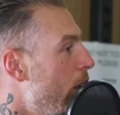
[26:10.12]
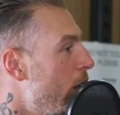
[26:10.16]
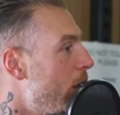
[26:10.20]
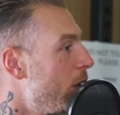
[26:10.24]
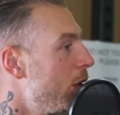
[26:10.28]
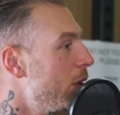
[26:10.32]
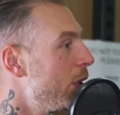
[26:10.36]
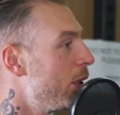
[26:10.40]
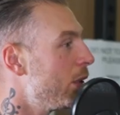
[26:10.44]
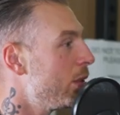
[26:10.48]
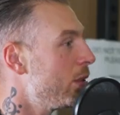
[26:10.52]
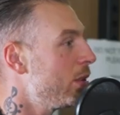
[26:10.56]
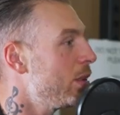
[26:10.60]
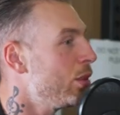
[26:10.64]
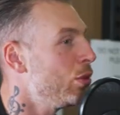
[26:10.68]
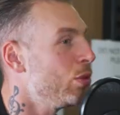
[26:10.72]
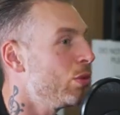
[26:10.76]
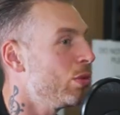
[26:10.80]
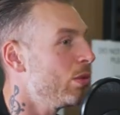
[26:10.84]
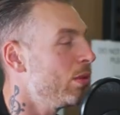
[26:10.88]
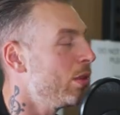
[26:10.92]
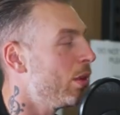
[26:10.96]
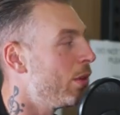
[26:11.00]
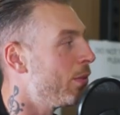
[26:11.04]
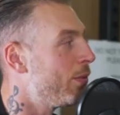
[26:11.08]
you know,
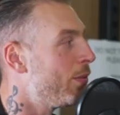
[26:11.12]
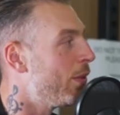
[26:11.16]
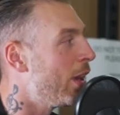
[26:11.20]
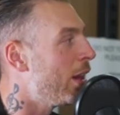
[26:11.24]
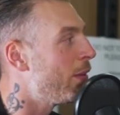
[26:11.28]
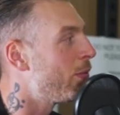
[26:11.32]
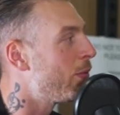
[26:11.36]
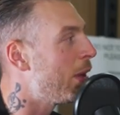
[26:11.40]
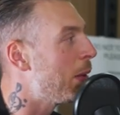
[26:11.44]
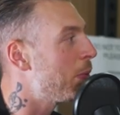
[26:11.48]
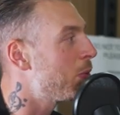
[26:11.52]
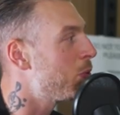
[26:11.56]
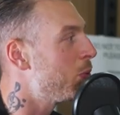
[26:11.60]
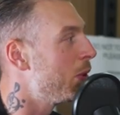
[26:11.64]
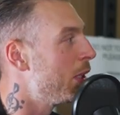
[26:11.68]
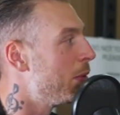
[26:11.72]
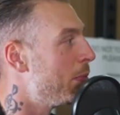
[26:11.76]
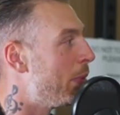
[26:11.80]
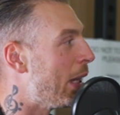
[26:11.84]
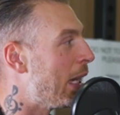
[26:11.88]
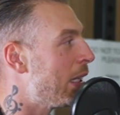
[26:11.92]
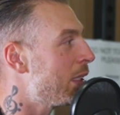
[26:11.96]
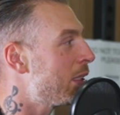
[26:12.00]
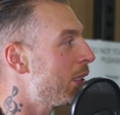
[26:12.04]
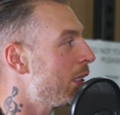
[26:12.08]
you know, 5 reps with a
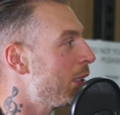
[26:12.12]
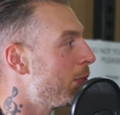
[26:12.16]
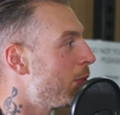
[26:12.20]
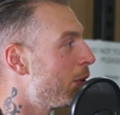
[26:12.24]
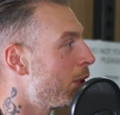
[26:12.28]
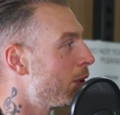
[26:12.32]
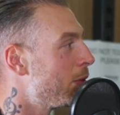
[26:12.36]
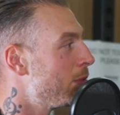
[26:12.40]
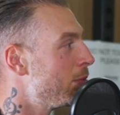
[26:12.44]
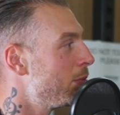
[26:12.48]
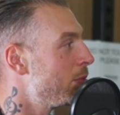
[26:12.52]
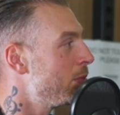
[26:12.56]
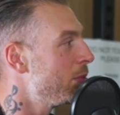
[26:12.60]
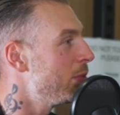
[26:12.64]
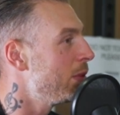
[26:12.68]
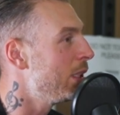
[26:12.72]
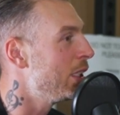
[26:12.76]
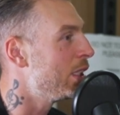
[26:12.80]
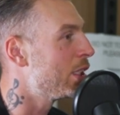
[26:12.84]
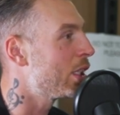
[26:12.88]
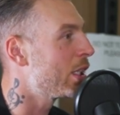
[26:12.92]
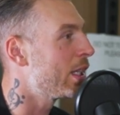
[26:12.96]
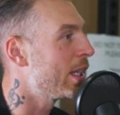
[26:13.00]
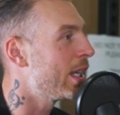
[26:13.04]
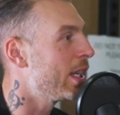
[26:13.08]
bounce at the bottom
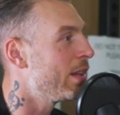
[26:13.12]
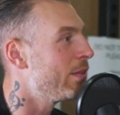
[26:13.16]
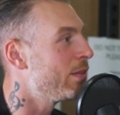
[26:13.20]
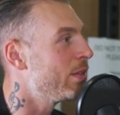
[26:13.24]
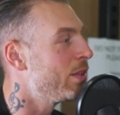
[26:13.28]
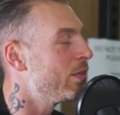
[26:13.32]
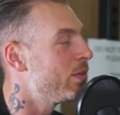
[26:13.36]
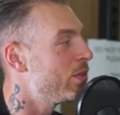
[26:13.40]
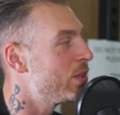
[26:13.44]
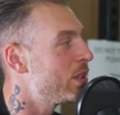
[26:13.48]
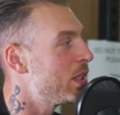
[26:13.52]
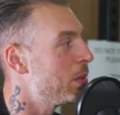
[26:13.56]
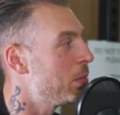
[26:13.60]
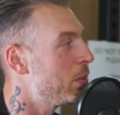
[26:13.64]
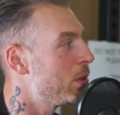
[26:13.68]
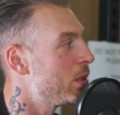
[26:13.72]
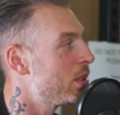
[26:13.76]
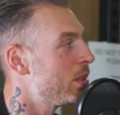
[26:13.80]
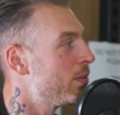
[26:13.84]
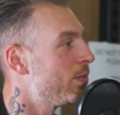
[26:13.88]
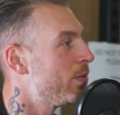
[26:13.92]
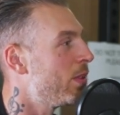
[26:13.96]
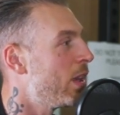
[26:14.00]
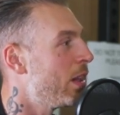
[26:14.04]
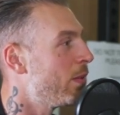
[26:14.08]
is going to get a different
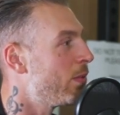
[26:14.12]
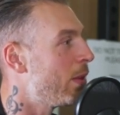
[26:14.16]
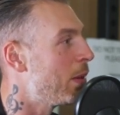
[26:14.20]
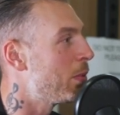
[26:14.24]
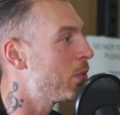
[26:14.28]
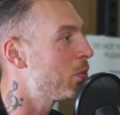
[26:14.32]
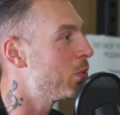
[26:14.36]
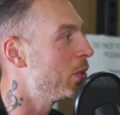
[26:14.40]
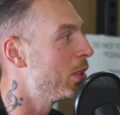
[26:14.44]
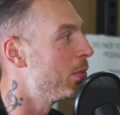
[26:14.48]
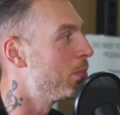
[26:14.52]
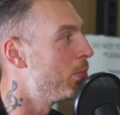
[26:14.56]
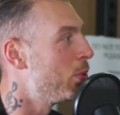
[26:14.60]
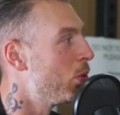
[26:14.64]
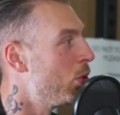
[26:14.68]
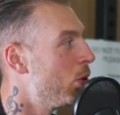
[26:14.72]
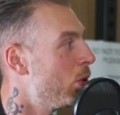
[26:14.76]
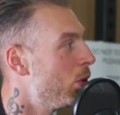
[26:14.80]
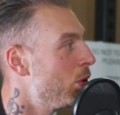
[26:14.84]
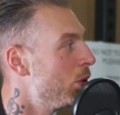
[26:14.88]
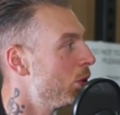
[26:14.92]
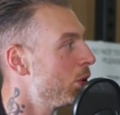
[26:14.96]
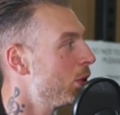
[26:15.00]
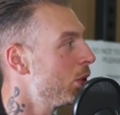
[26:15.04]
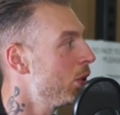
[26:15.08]
stimulus to 5 reps with a
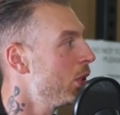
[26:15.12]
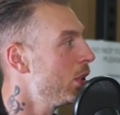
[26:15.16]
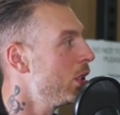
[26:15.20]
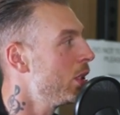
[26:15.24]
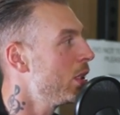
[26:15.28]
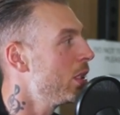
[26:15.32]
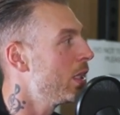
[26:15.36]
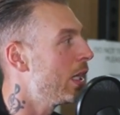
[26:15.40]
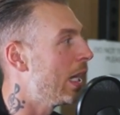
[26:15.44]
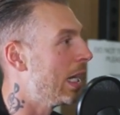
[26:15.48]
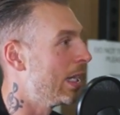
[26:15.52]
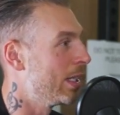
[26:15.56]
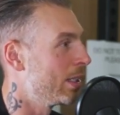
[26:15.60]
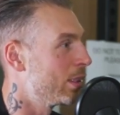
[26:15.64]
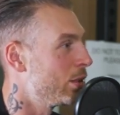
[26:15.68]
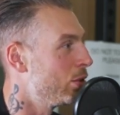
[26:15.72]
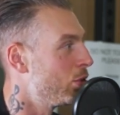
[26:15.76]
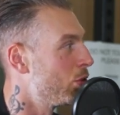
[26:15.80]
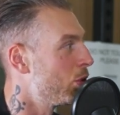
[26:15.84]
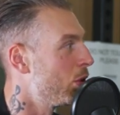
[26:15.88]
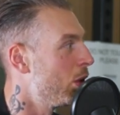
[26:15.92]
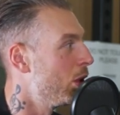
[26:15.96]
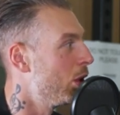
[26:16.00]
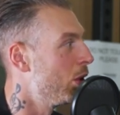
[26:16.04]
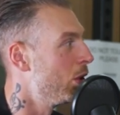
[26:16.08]
pause under
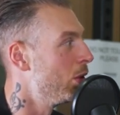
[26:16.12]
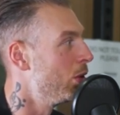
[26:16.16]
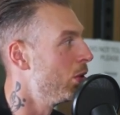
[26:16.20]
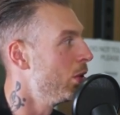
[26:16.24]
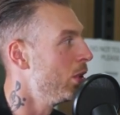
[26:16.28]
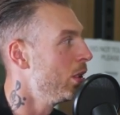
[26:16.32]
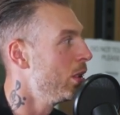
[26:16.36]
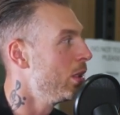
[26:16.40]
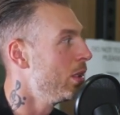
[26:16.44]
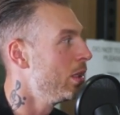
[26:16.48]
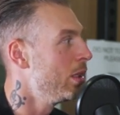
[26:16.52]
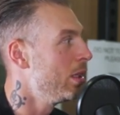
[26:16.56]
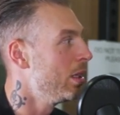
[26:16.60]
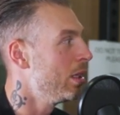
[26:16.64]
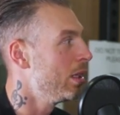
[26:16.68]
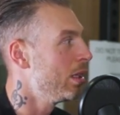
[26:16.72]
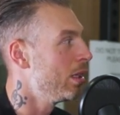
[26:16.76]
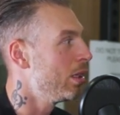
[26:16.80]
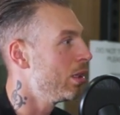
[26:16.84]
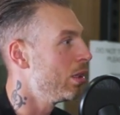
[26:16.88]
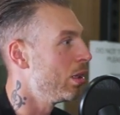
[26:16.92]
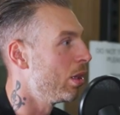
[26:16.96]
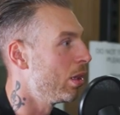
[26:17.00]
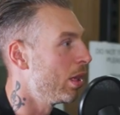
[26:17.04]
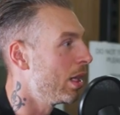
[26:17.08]
control.
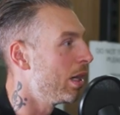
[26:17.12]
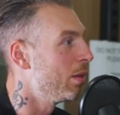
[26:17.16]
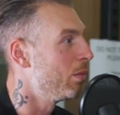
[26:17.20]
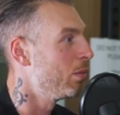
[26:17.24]
You know,